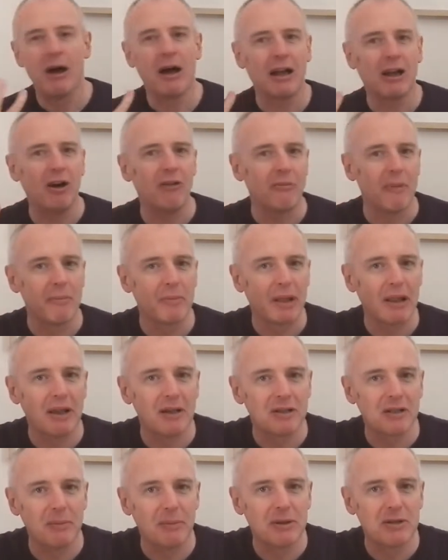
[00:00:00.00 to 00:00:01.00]
I can't remember the
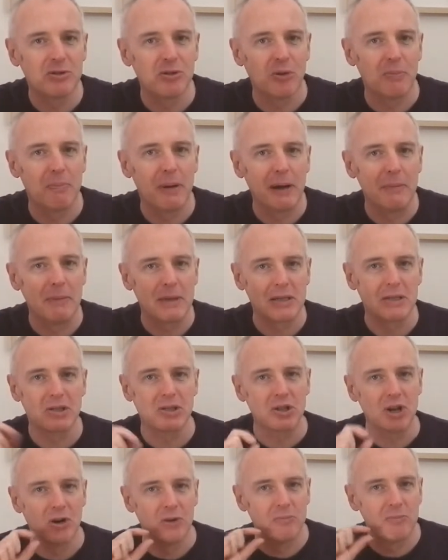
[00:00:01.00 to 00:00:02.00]
last time I saw pumice
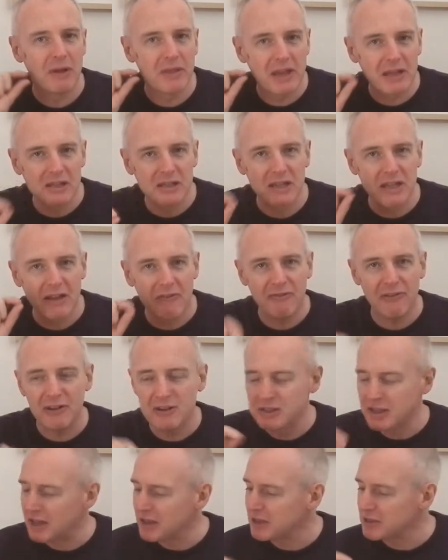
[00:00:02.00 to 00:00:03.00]
stone, but there
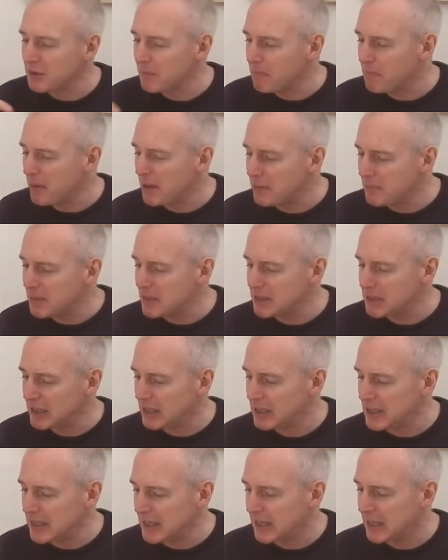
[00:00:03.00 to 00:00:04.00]
feels like there's a
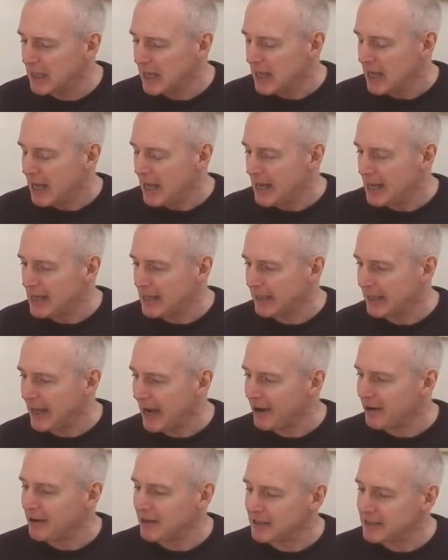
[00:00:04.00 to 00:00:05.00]
pumice-like
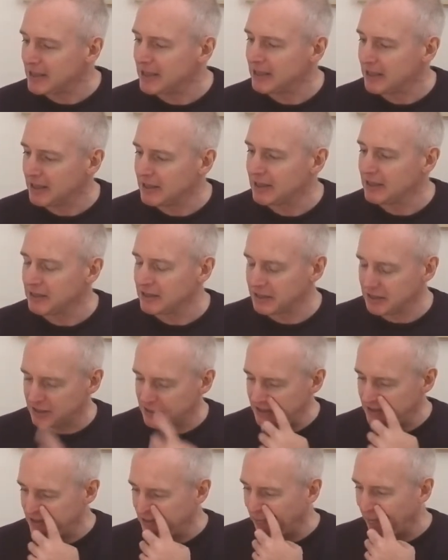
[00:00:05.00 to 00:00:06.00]
character
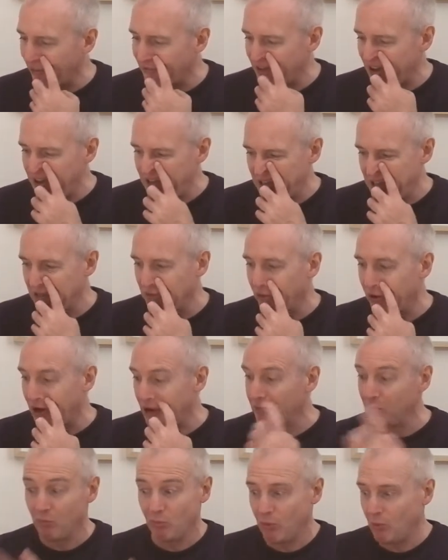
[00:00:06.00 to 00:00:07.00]
that's pervading the
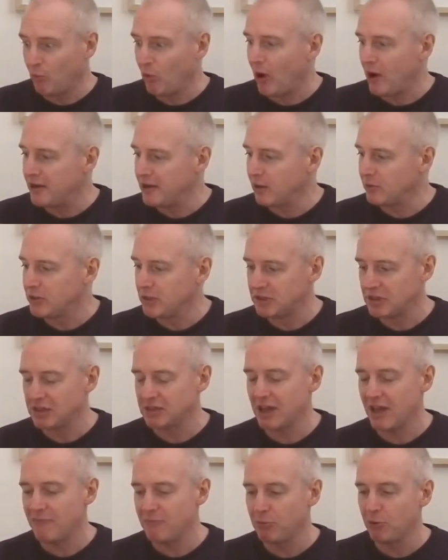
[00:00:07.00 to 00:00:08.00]
wine. What I notice
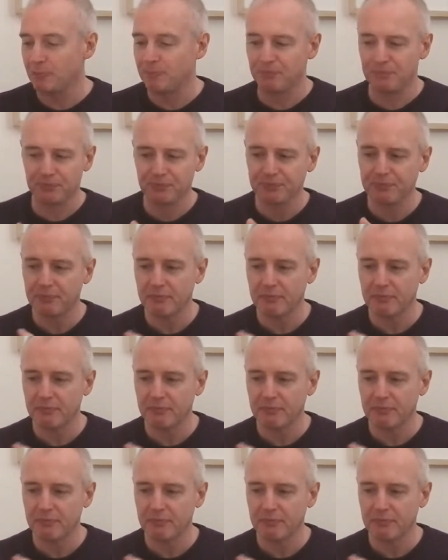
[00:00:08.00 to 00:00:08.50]
is they put